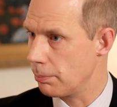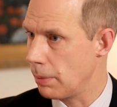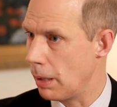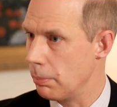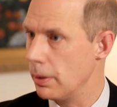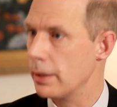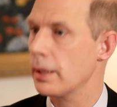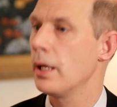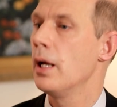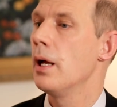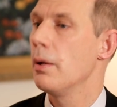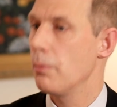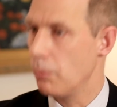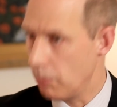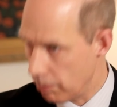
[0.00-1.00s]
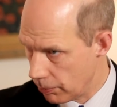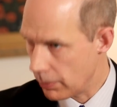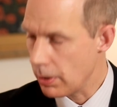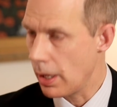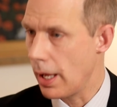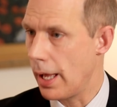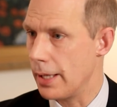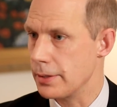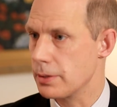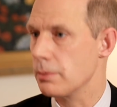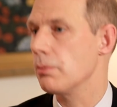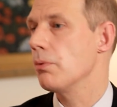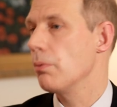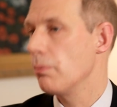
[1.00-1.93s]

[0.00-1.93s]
public has